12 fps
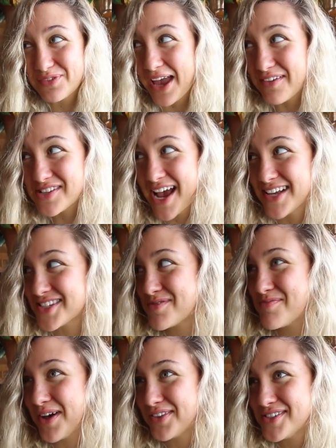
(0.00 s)
We have to ask him
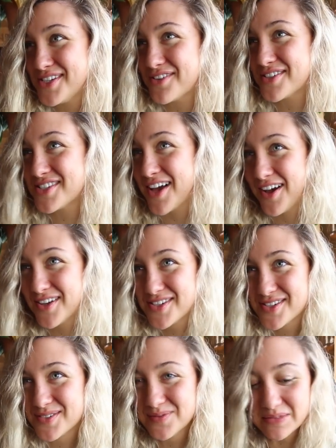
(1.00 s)
about the secret sauce.